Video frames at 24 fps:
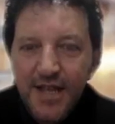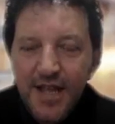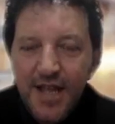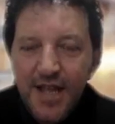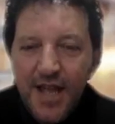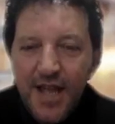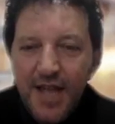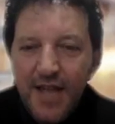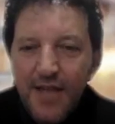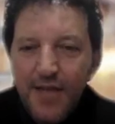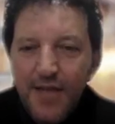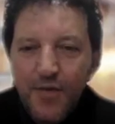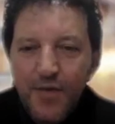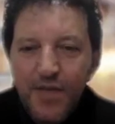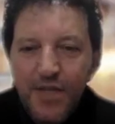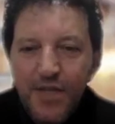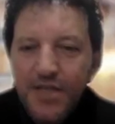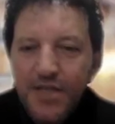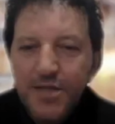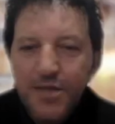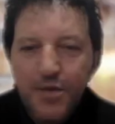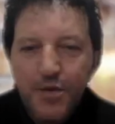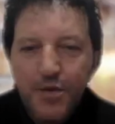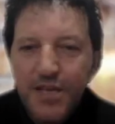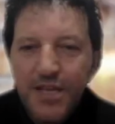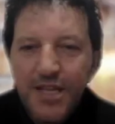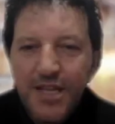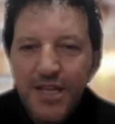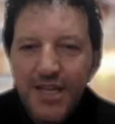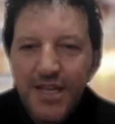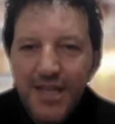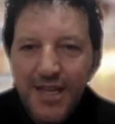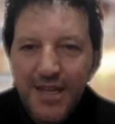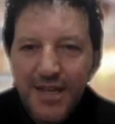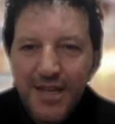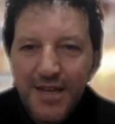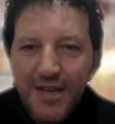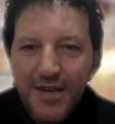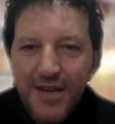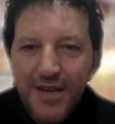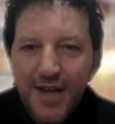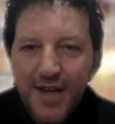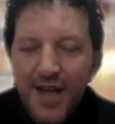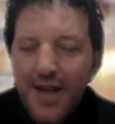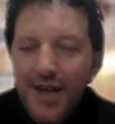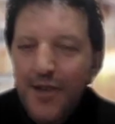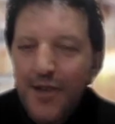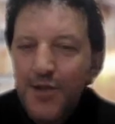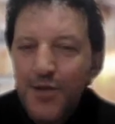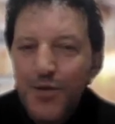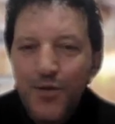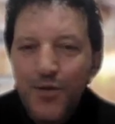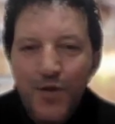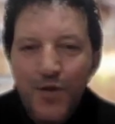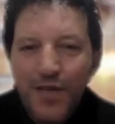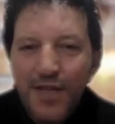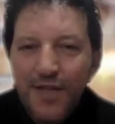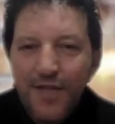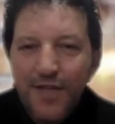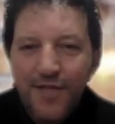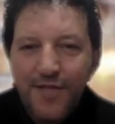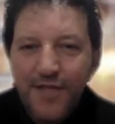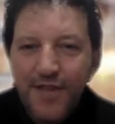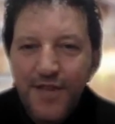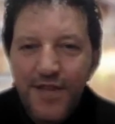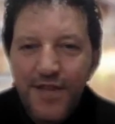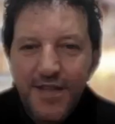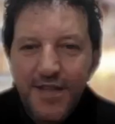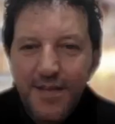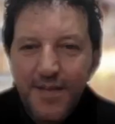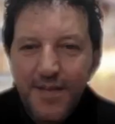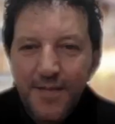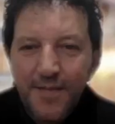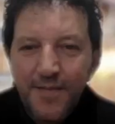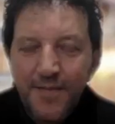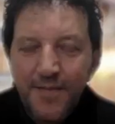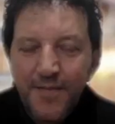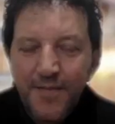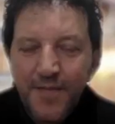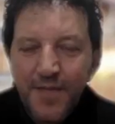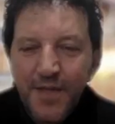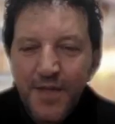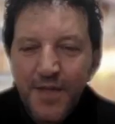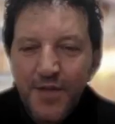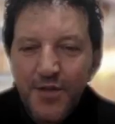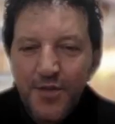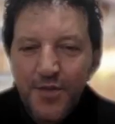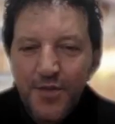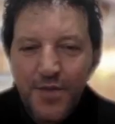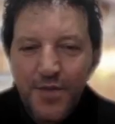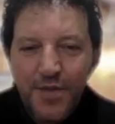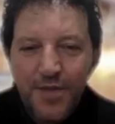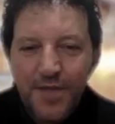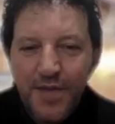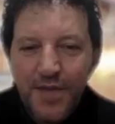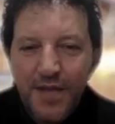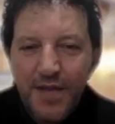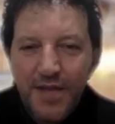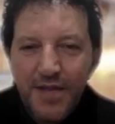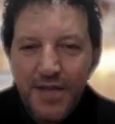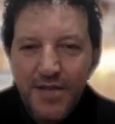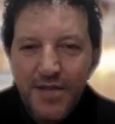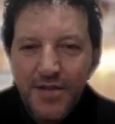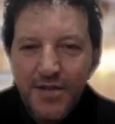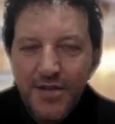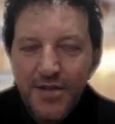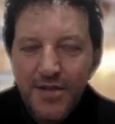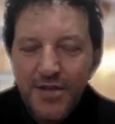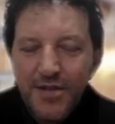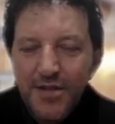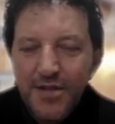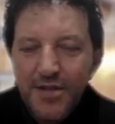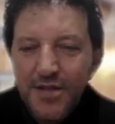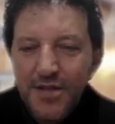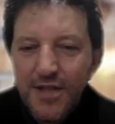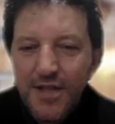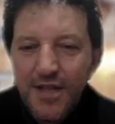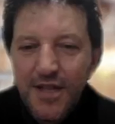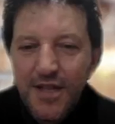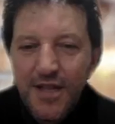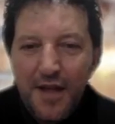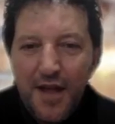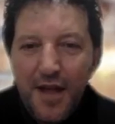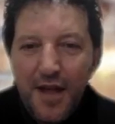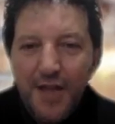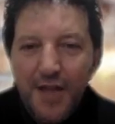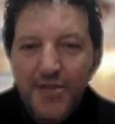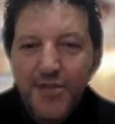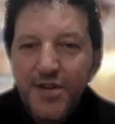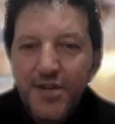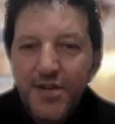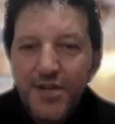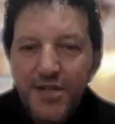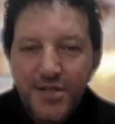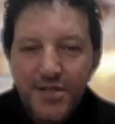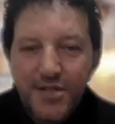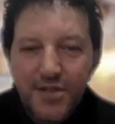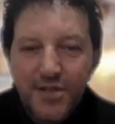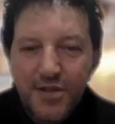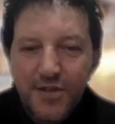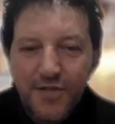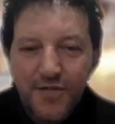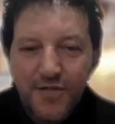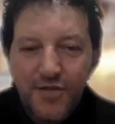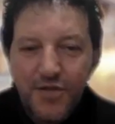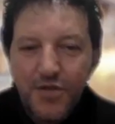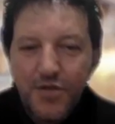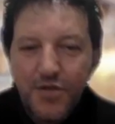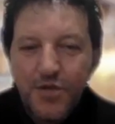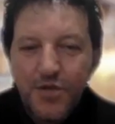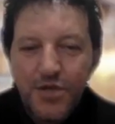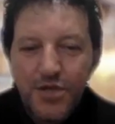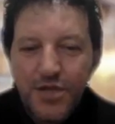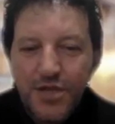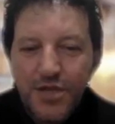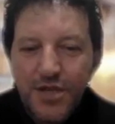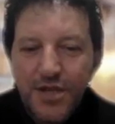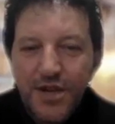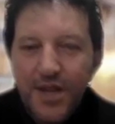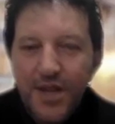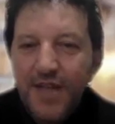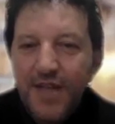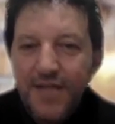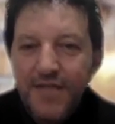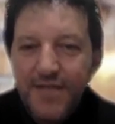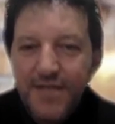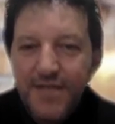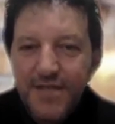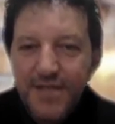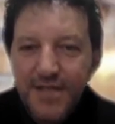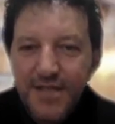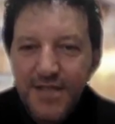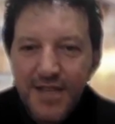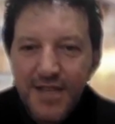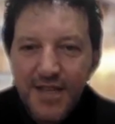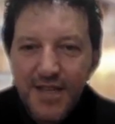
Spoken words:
And what is winning here? I don't want a freedom to be built on hundreds of Jewish graves.